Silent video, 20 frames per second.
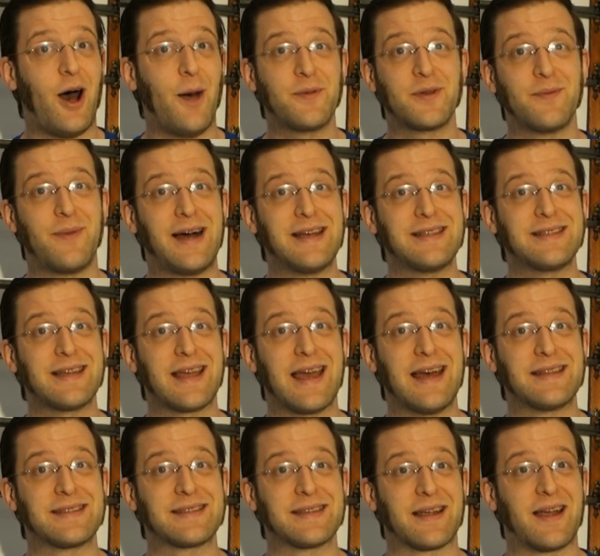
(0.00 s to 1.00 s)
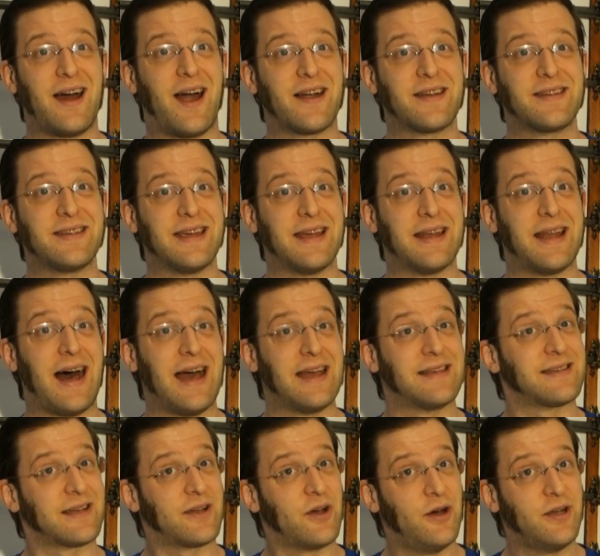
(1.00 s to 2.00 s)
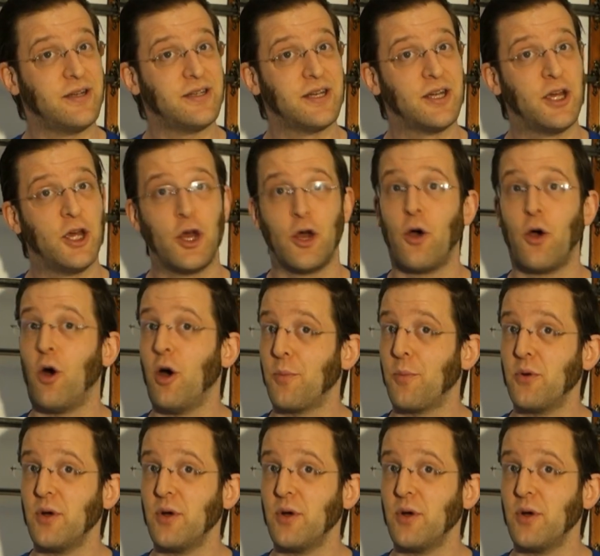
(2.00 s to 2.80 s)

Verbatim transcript: optimized against a guard in high second or